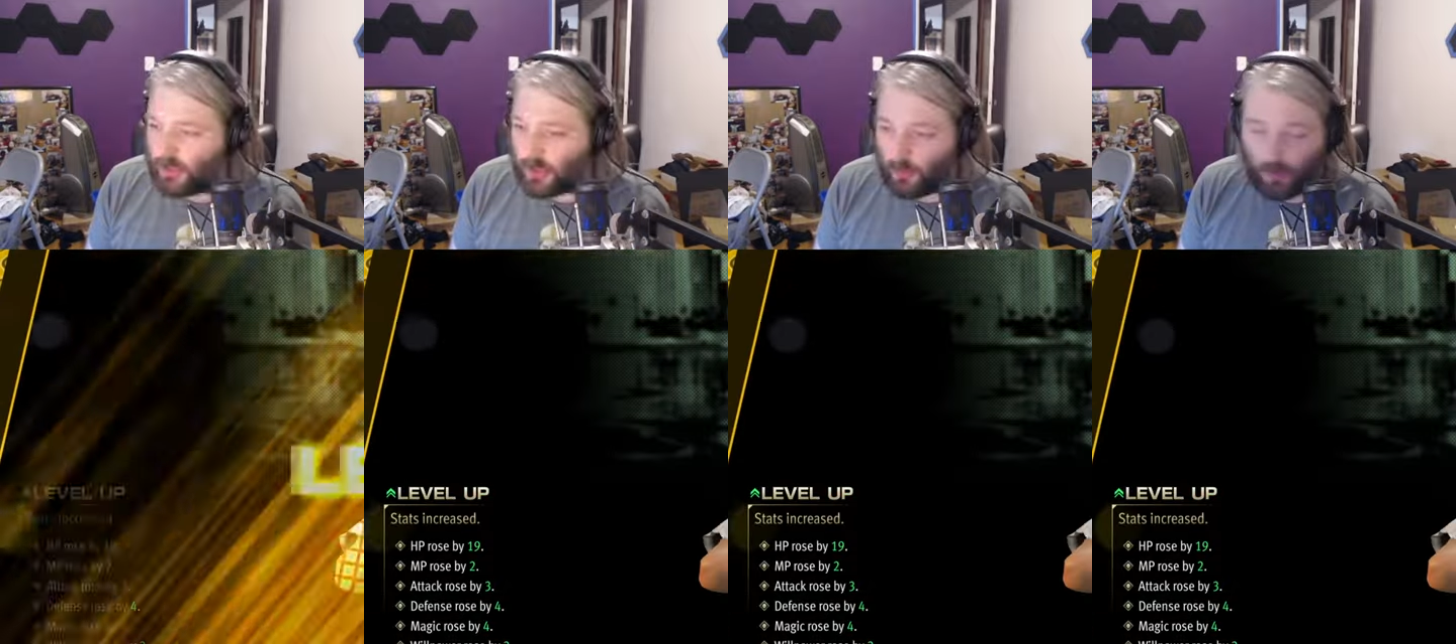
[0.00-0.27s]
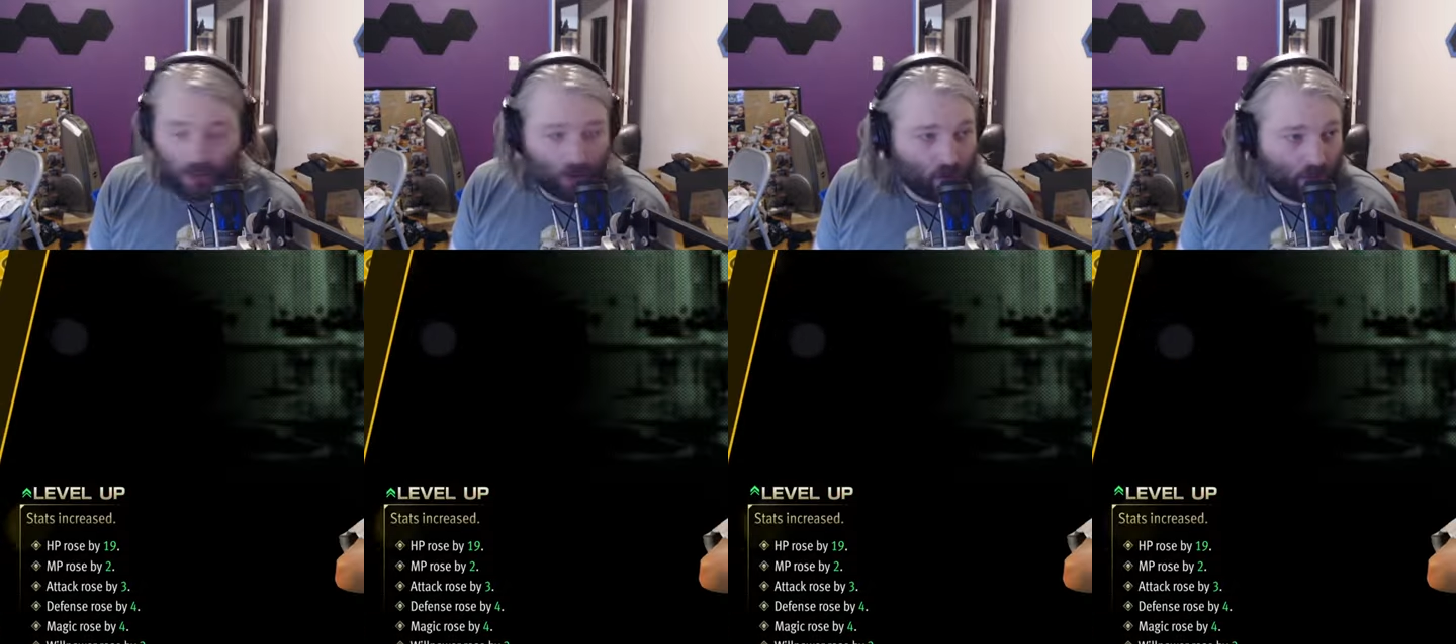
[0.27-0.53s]
and
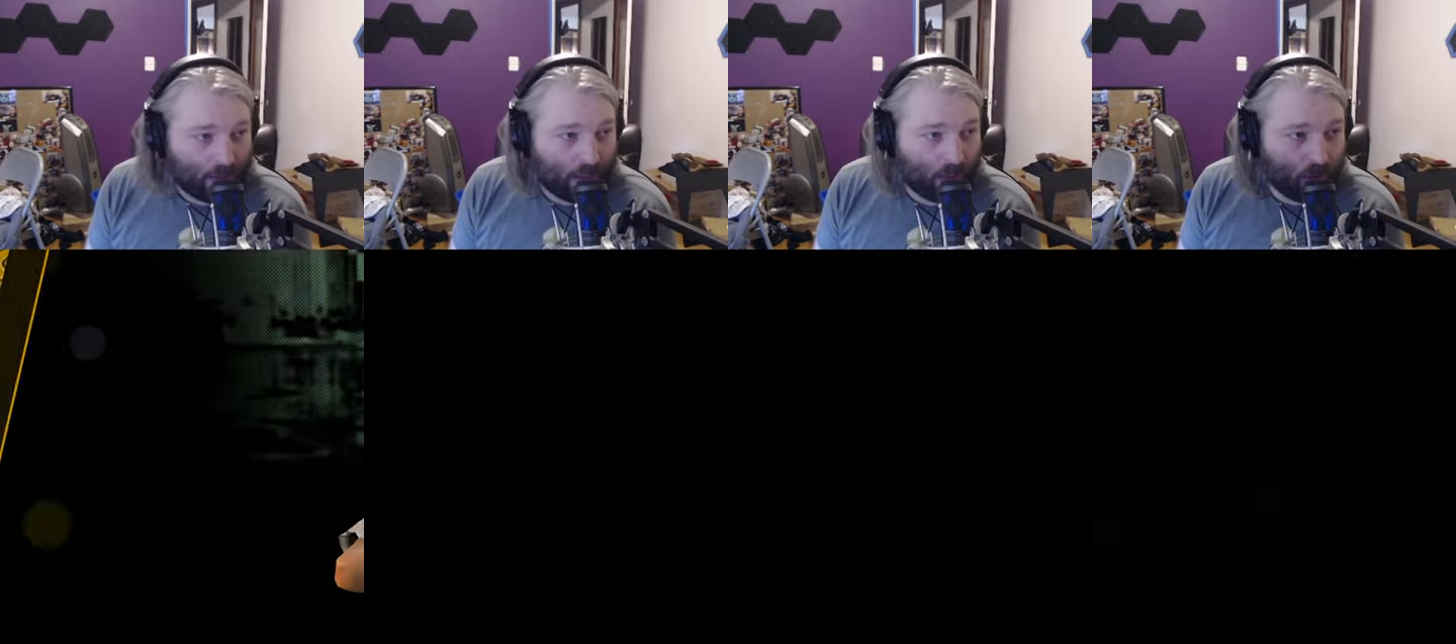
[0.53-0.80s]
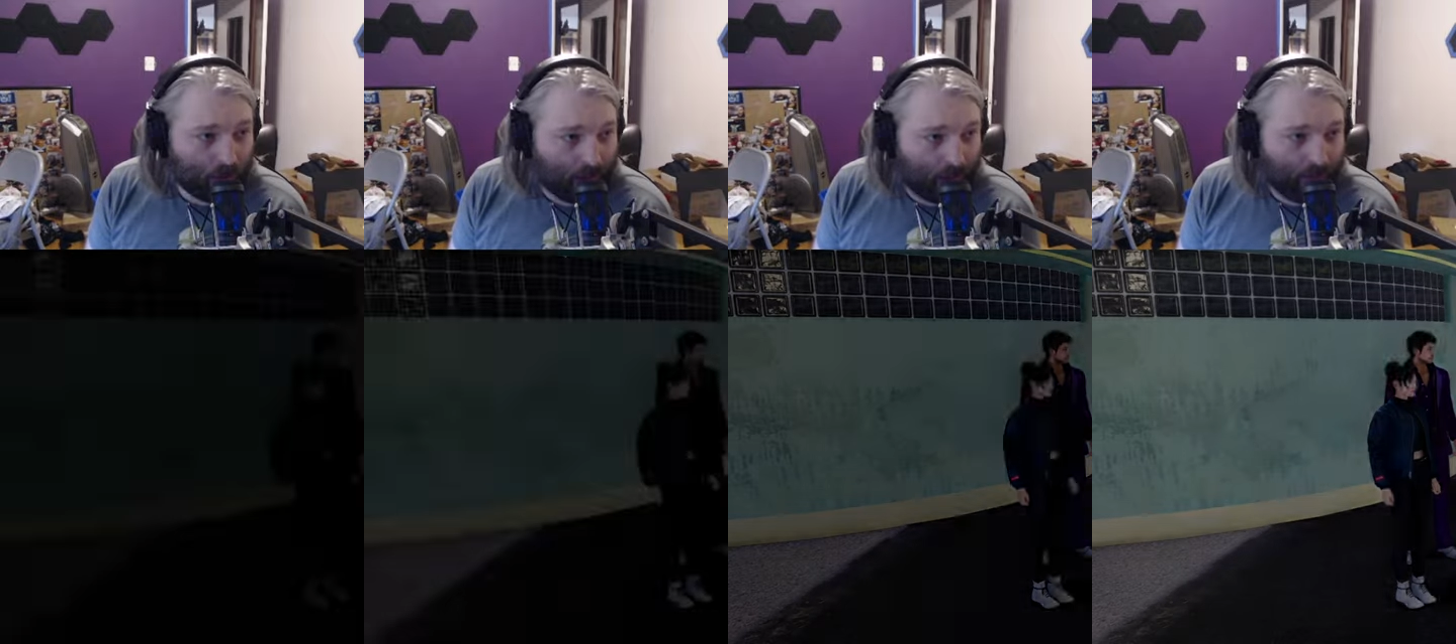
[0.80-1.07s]
we look at
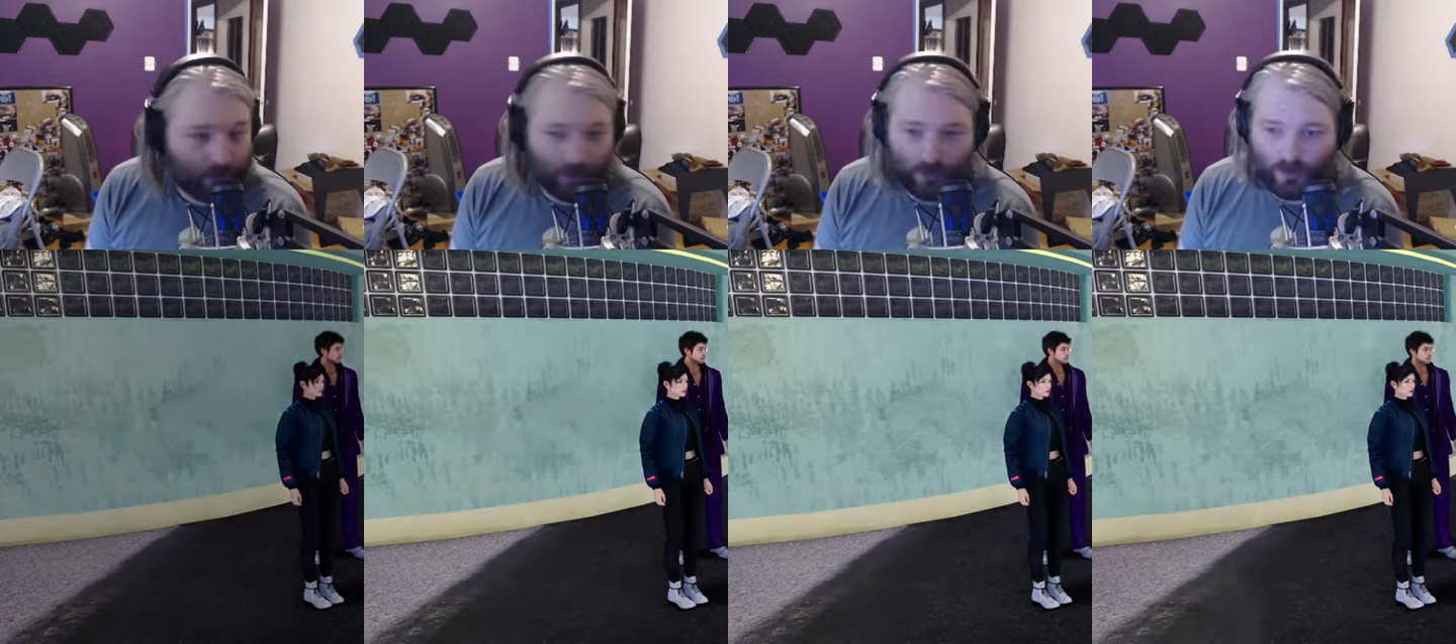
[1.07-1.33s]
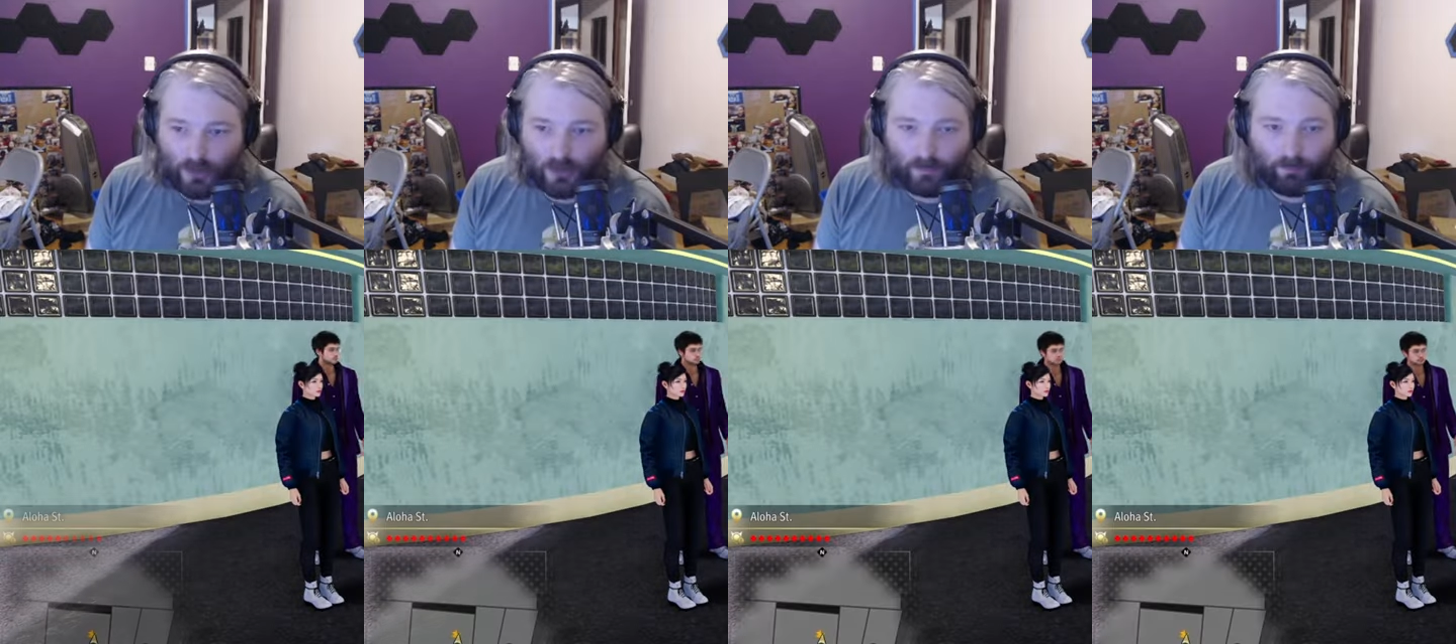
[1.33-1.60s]
our
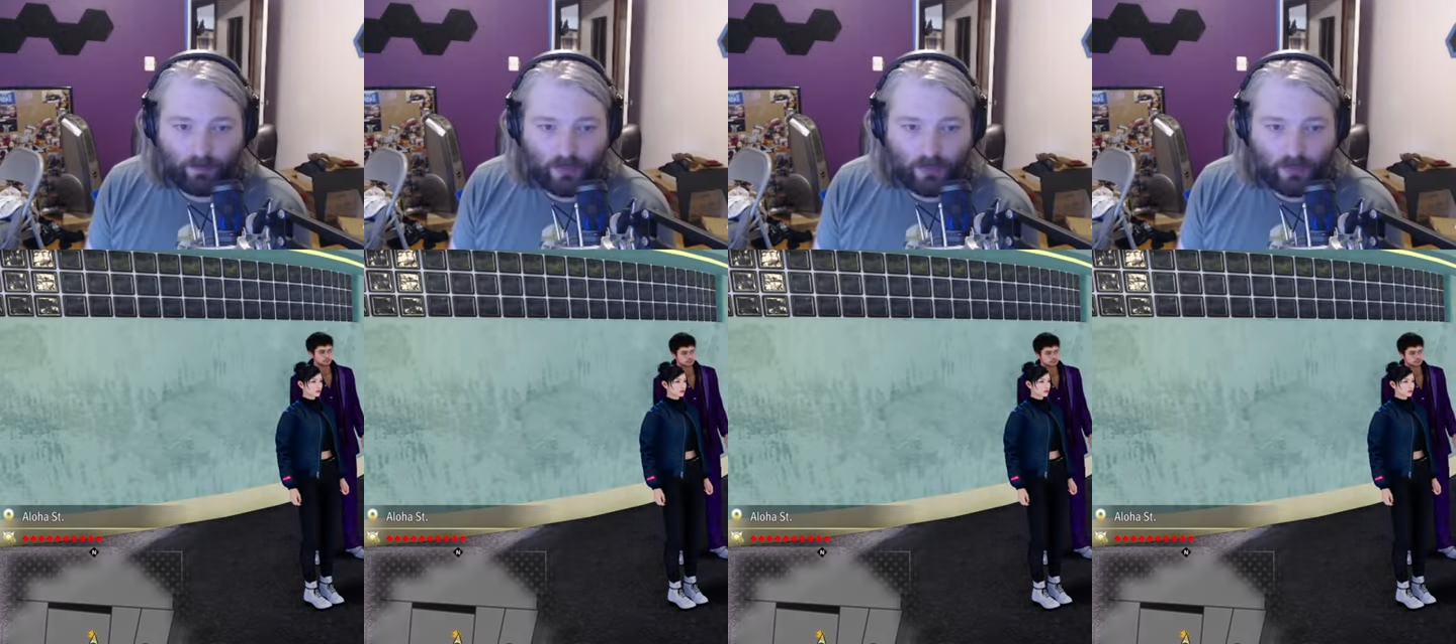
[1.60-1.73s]
characters,